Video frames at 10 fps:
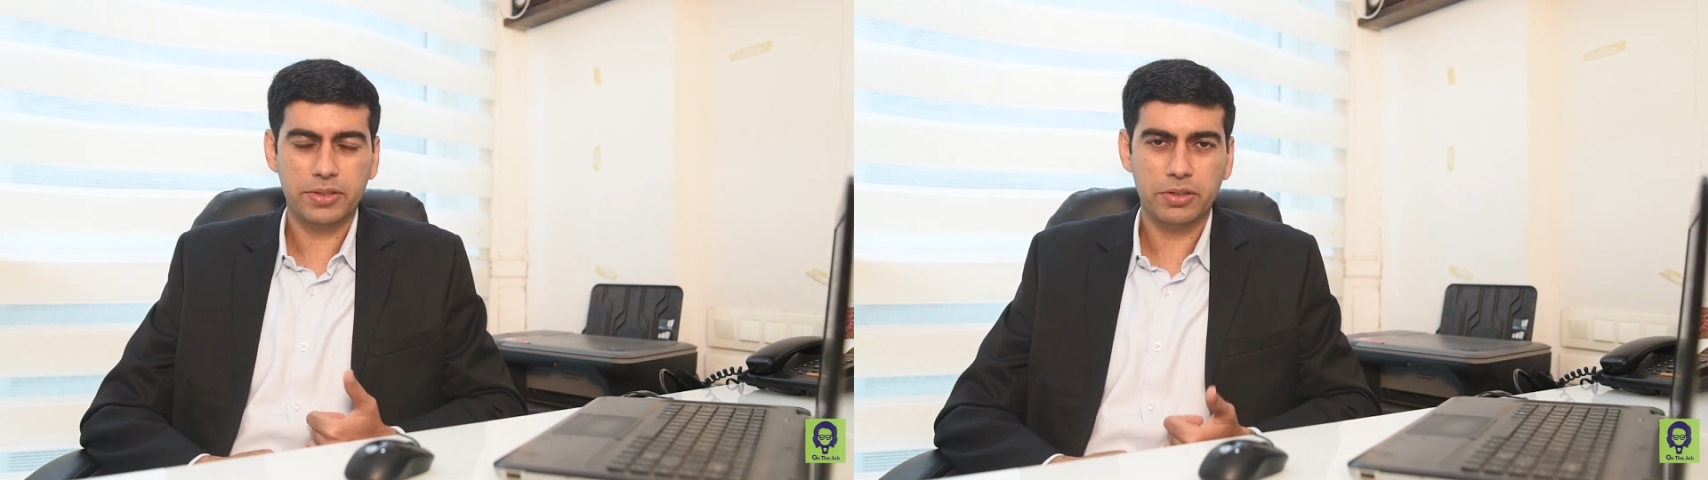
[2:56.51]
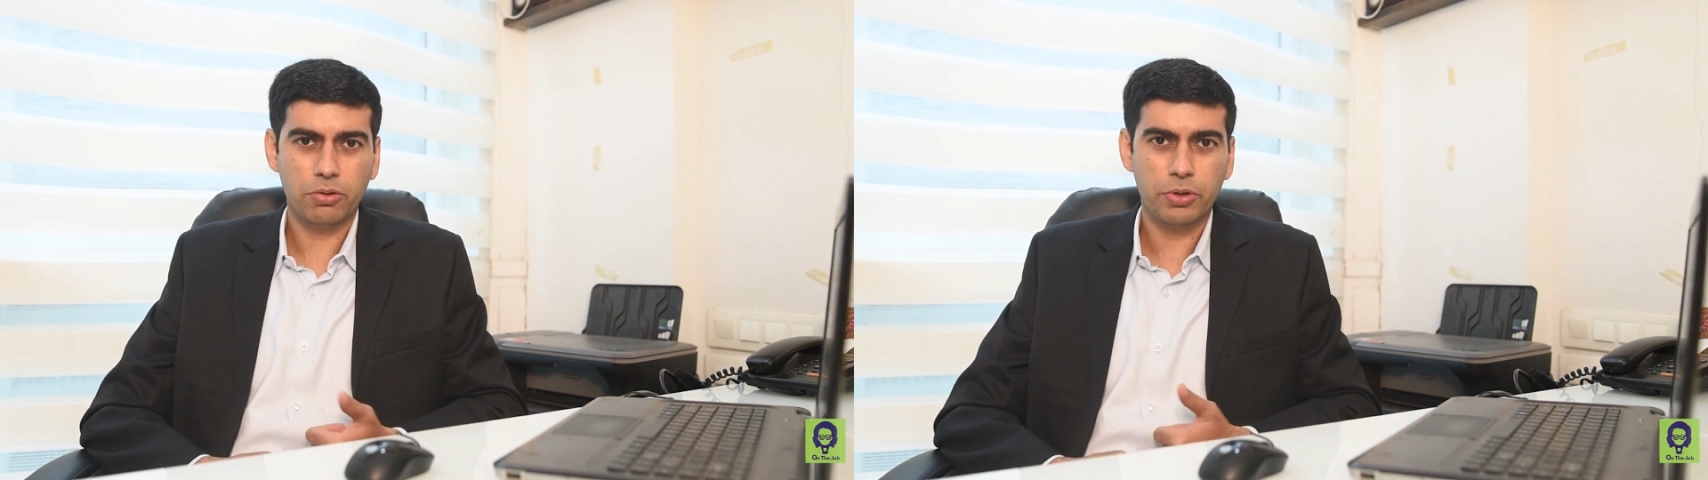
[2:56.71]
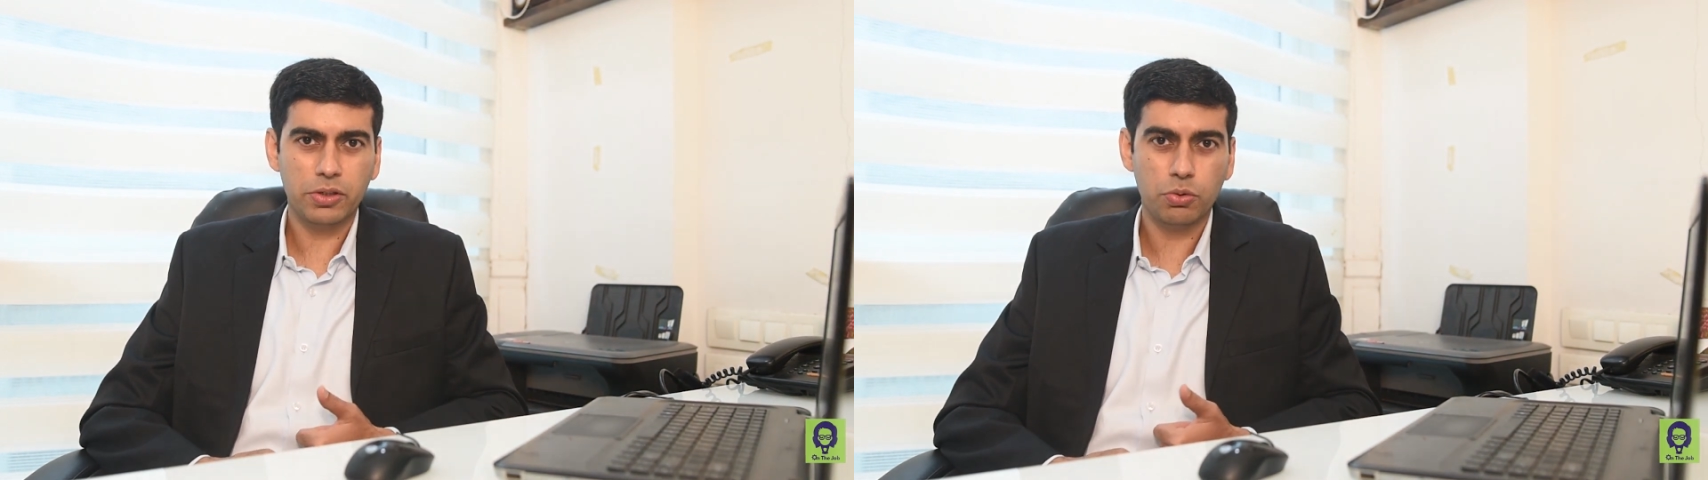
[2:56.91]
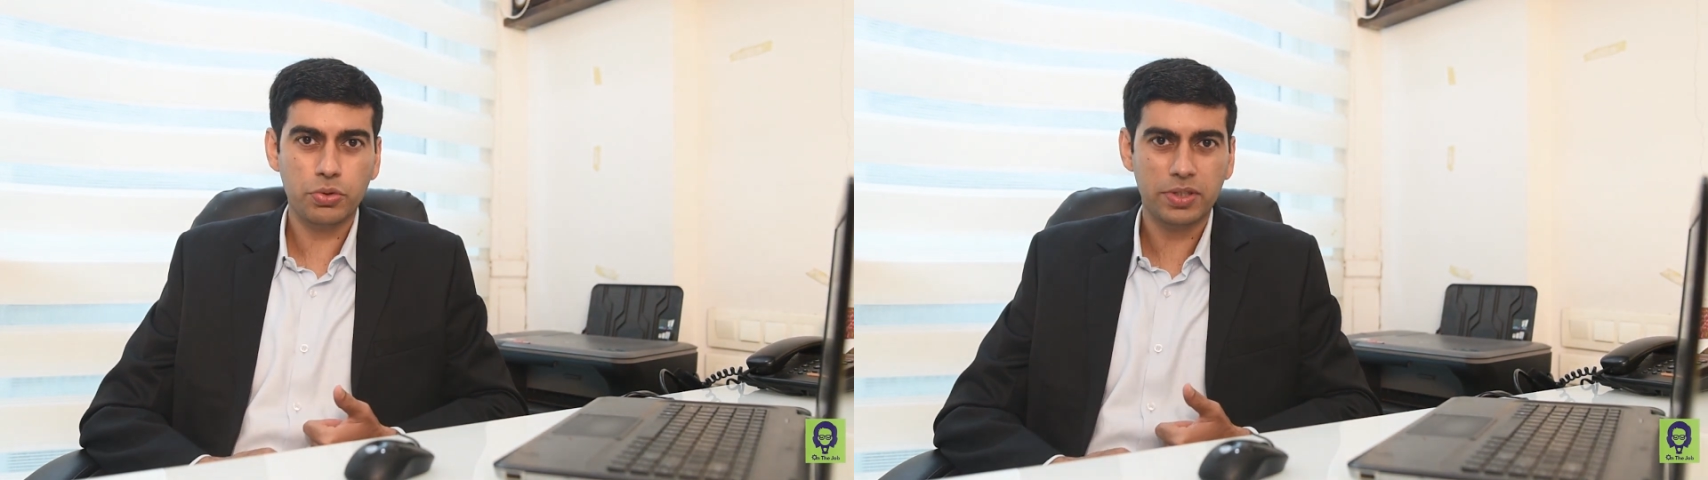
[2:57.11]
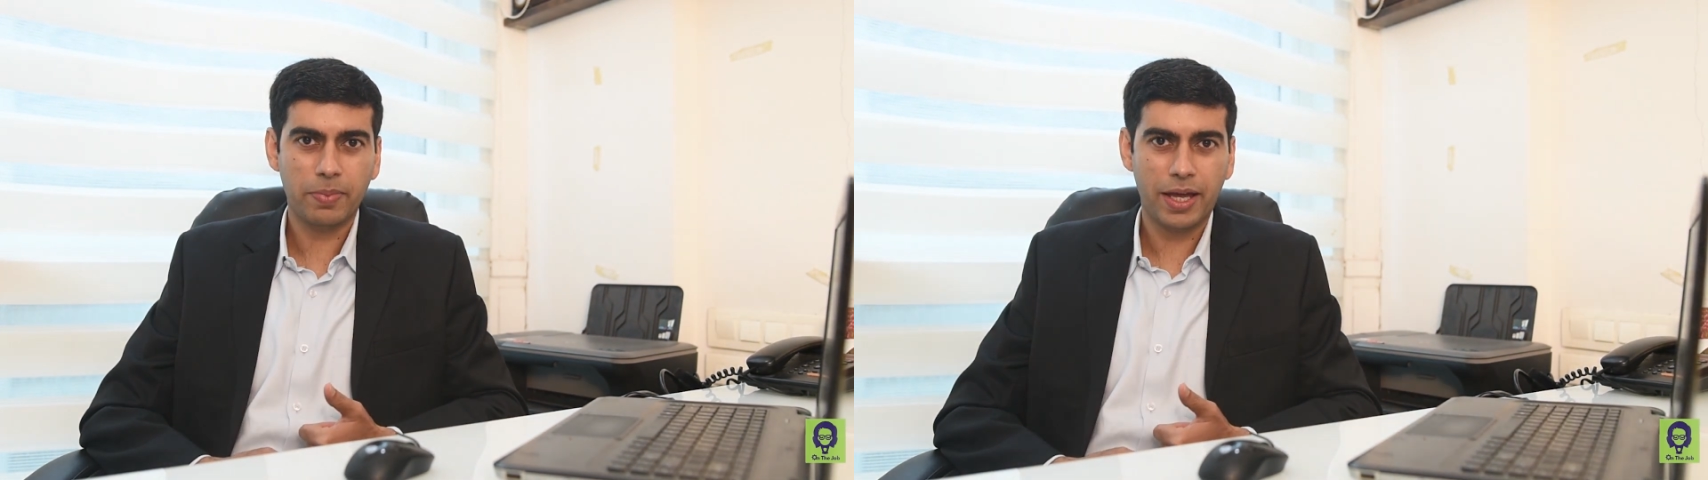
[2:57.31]
including
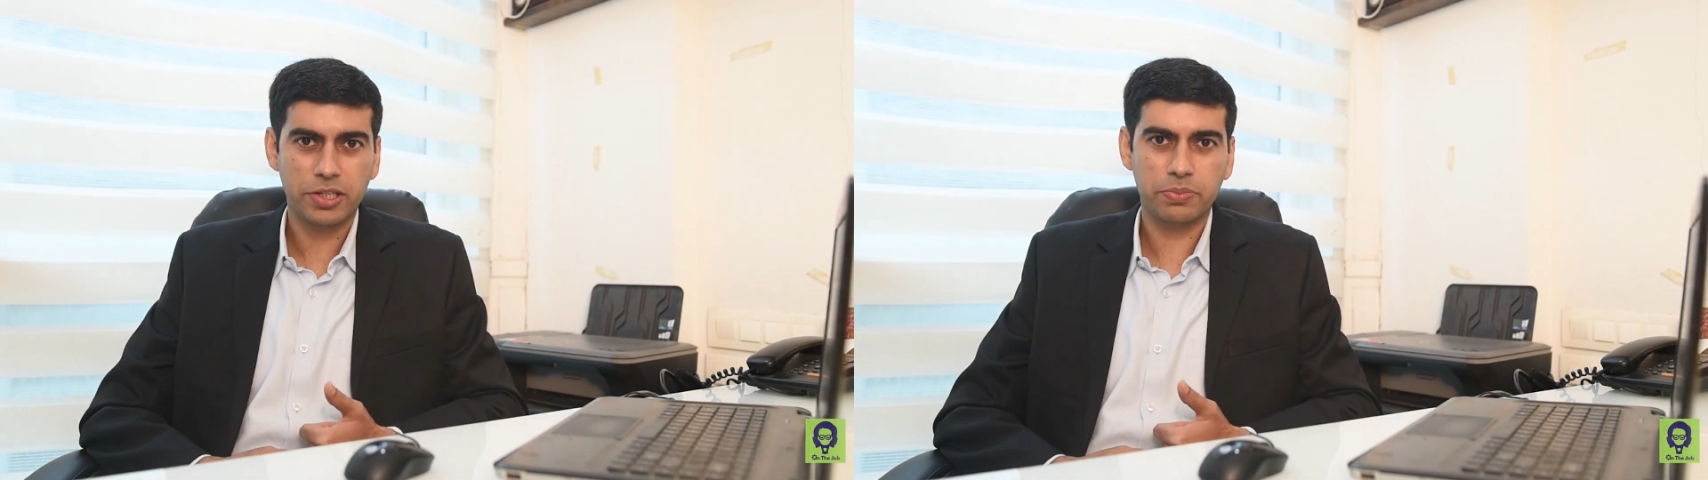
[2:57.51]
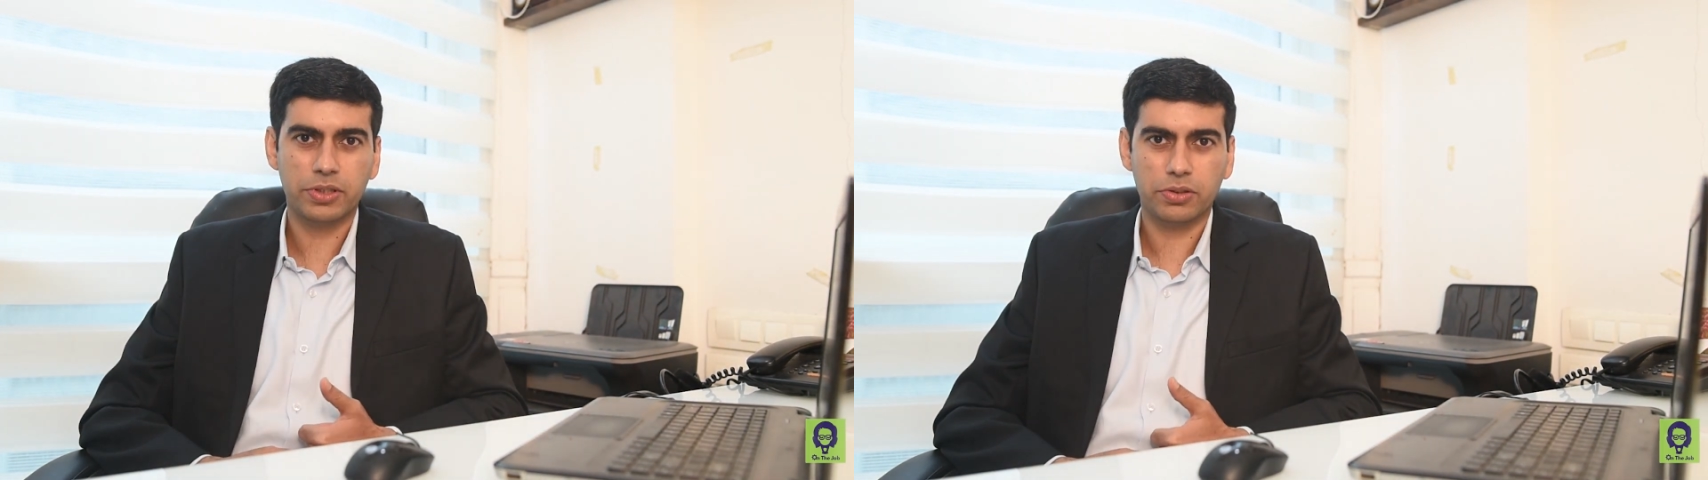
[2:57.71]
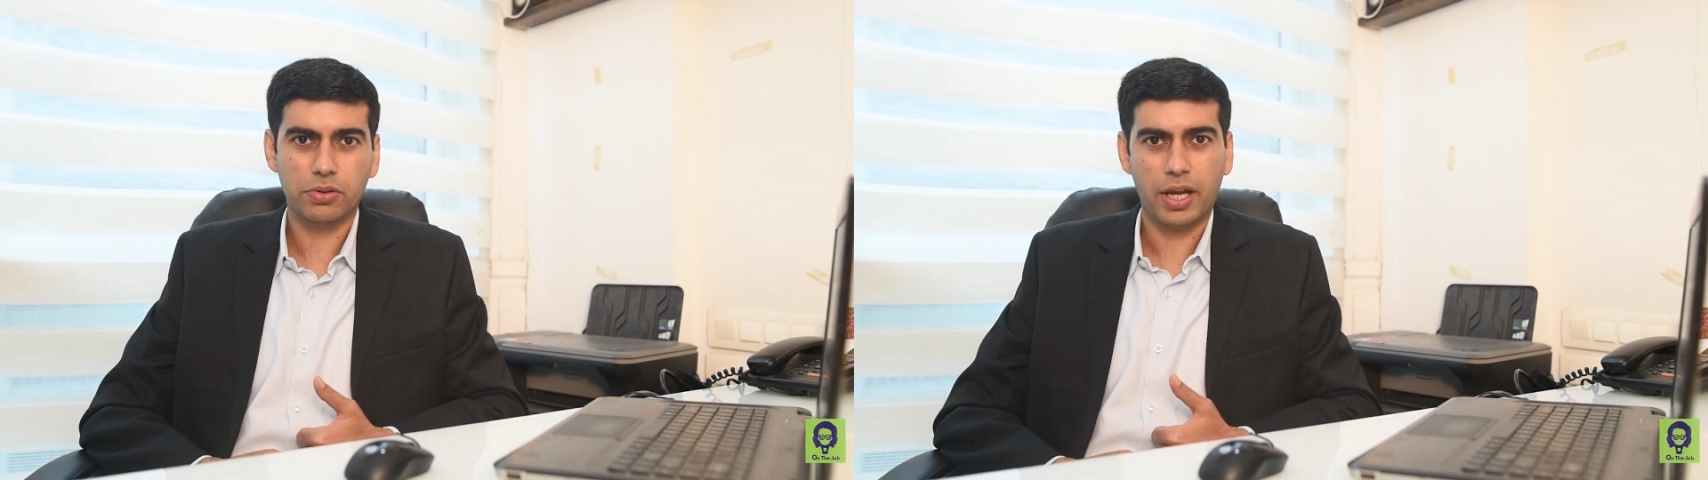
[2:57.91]
who's the management